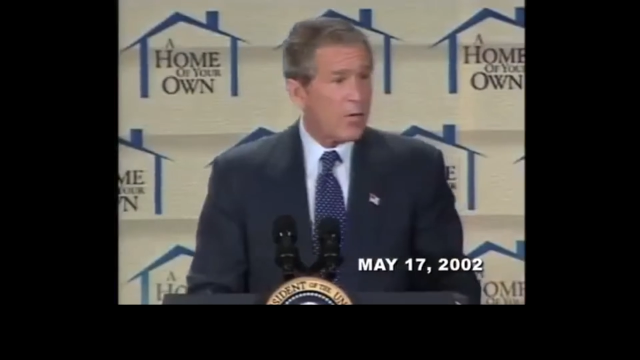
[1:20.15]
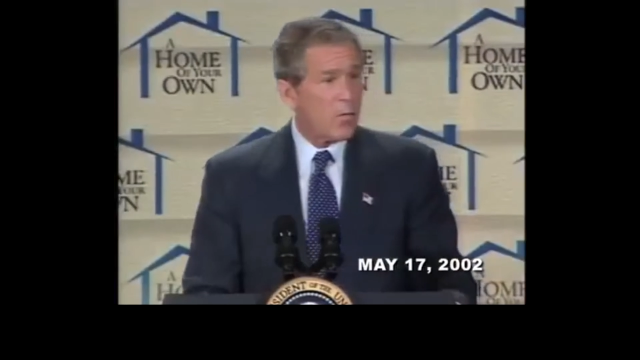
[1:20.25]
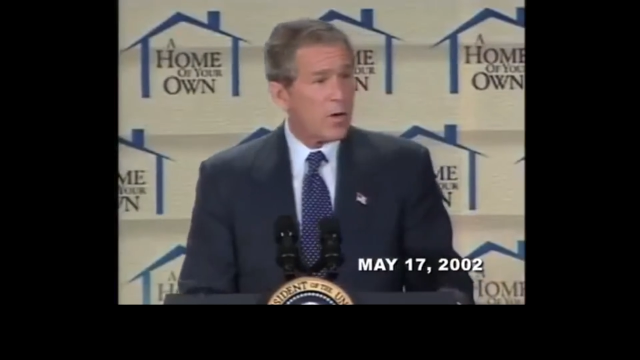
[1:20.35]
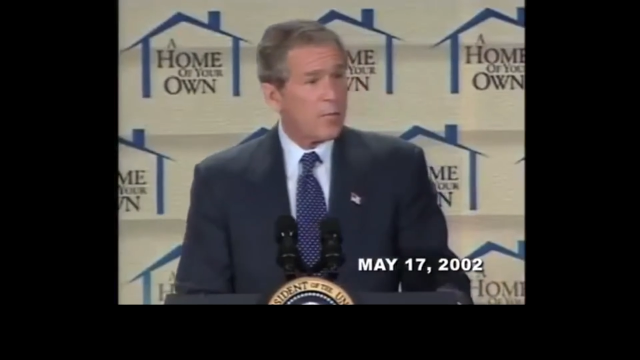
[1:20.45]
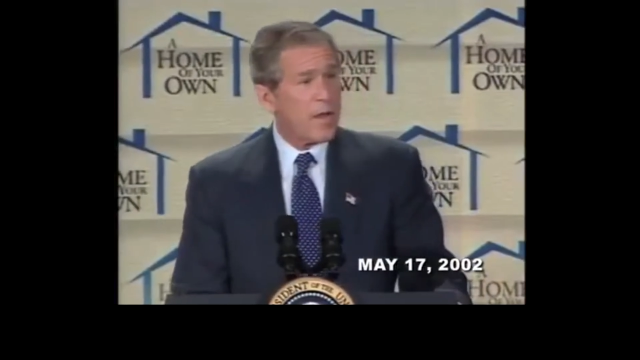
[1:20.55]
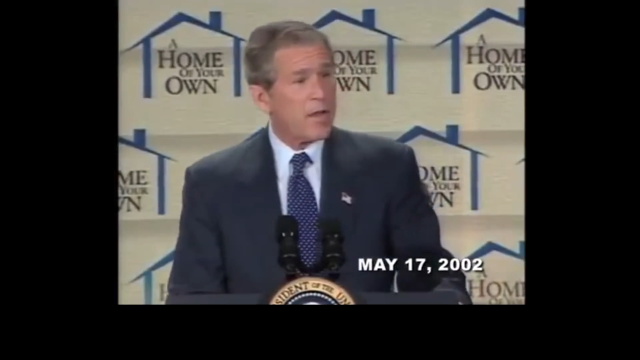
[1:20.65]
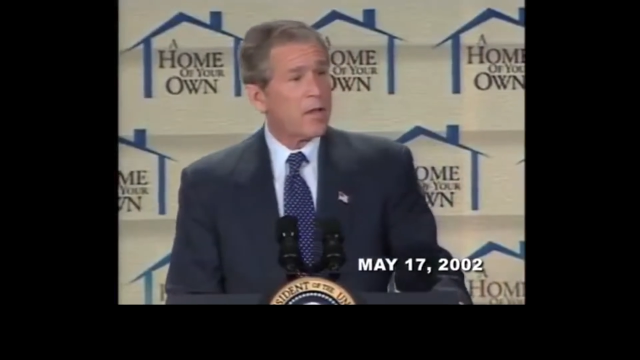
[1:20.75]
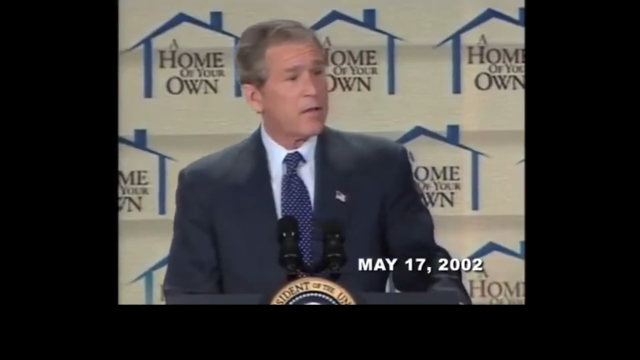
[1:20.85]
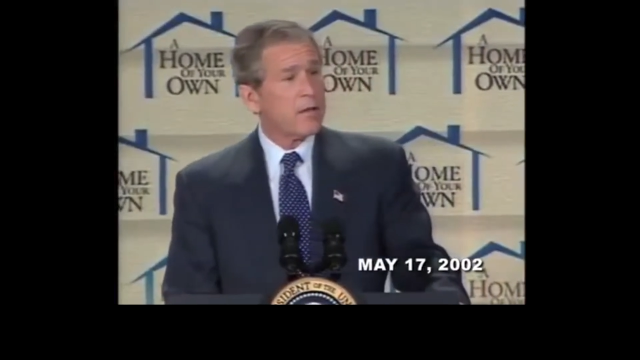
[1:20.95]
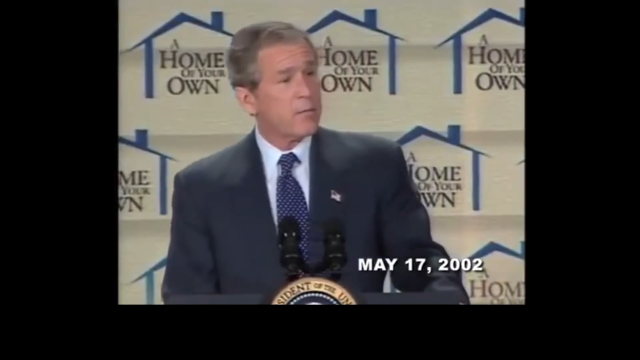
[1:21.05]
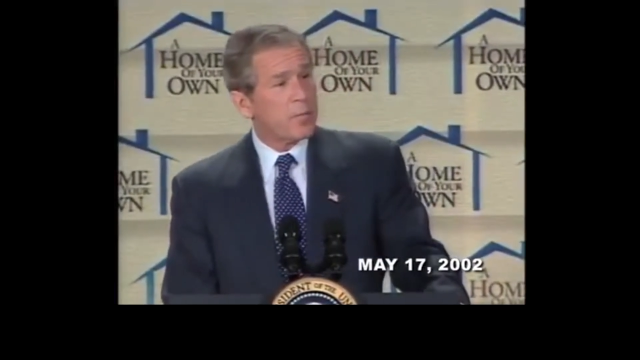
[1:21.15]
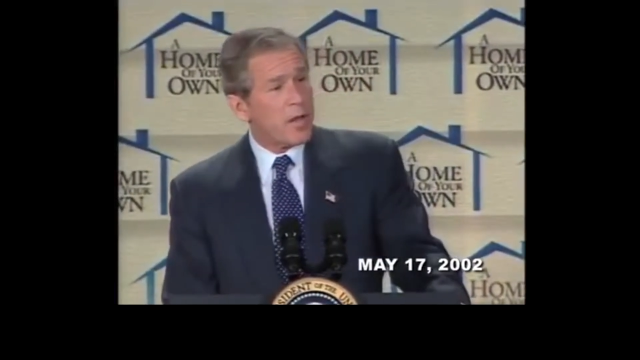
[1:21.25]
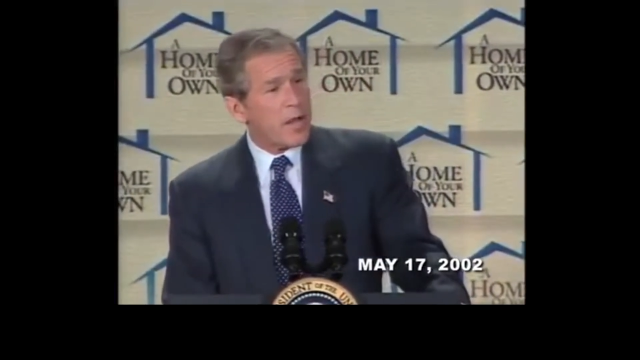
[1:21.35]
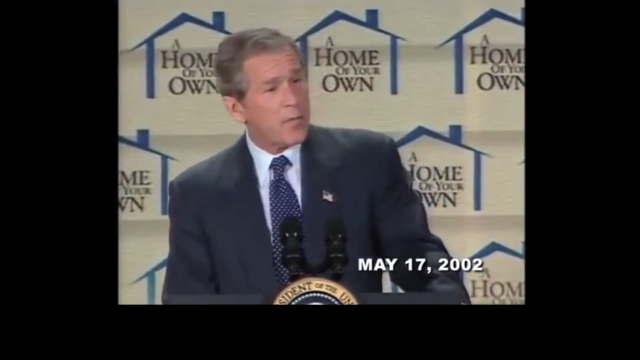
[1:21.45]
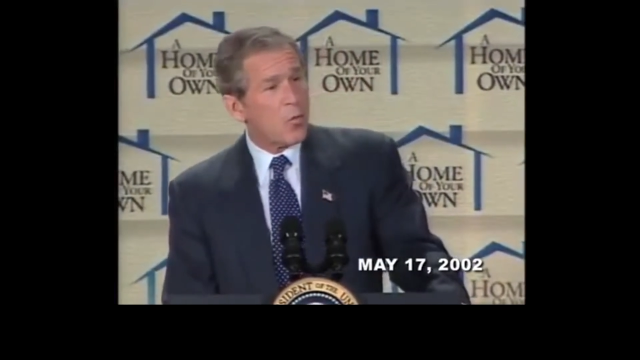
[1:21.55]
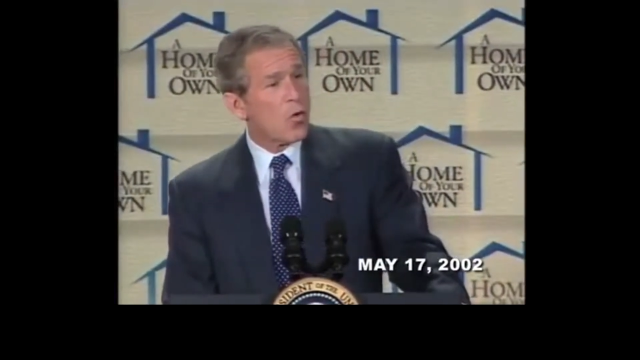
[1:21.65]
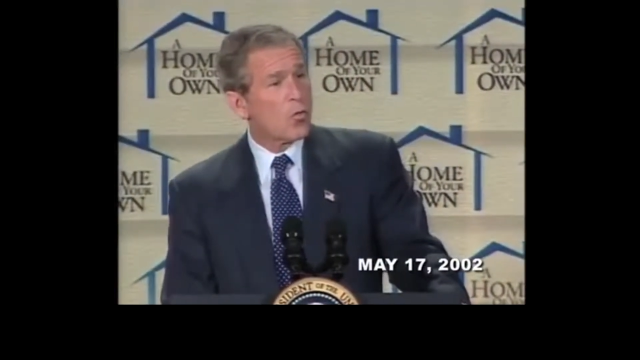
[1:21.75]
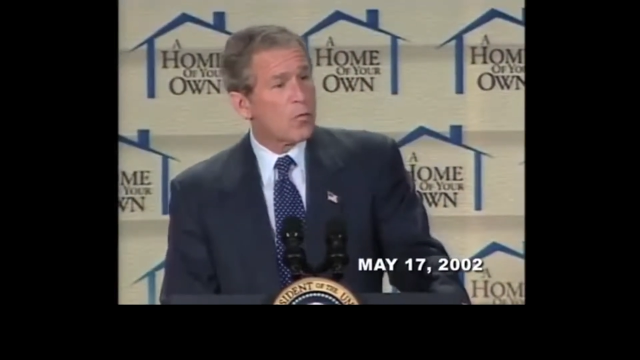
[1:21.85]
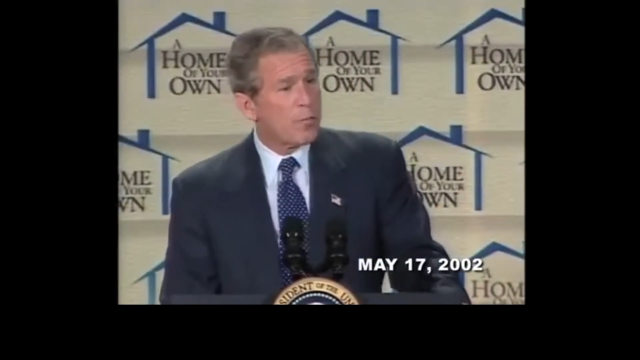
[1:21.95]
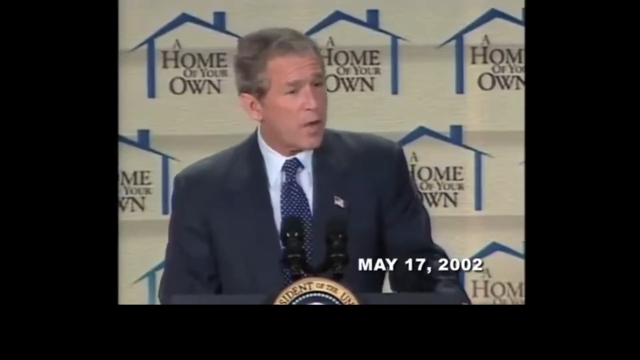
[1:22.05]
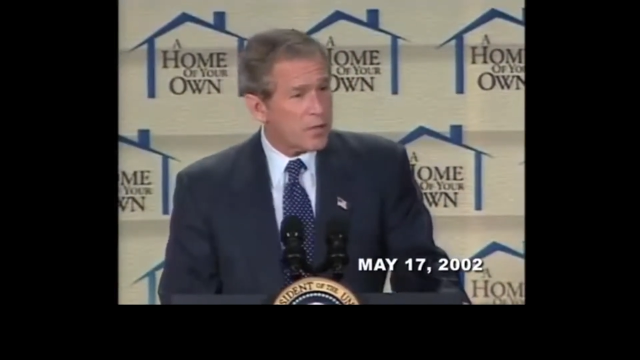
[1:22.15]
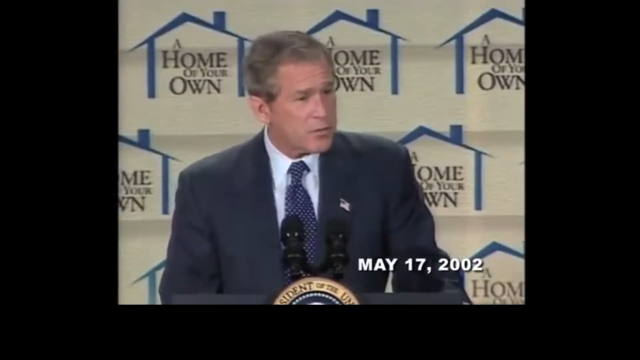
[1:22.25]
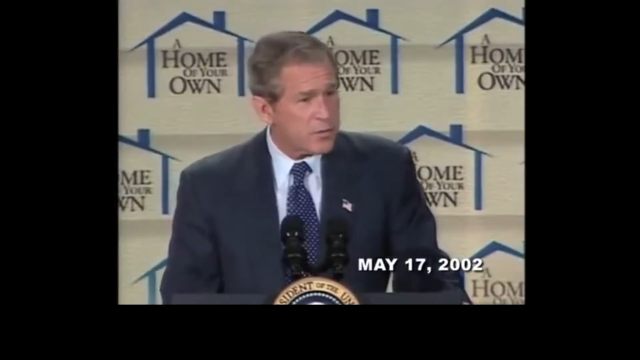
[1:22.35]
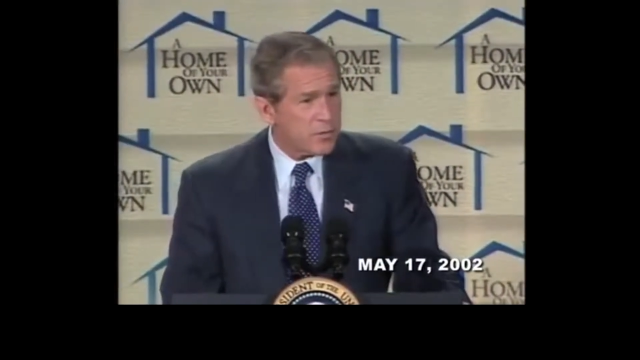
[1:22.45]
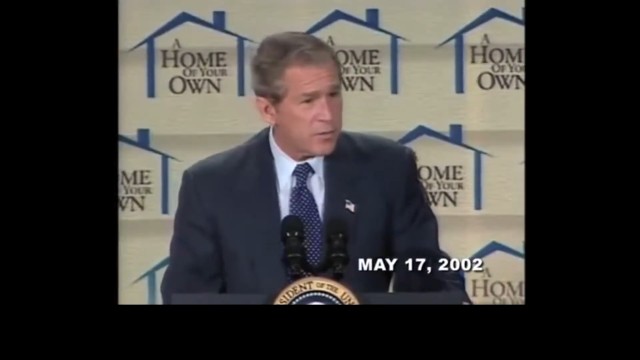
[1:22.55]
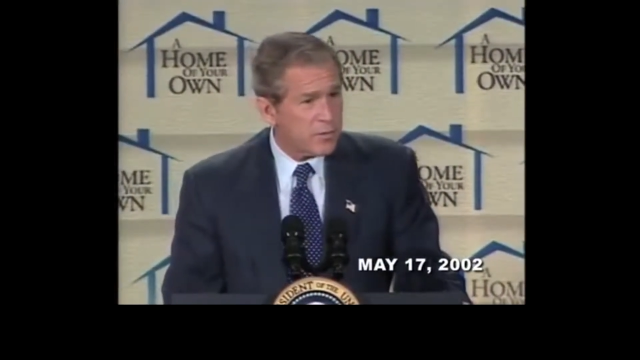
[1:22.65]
want to make the plan more robust.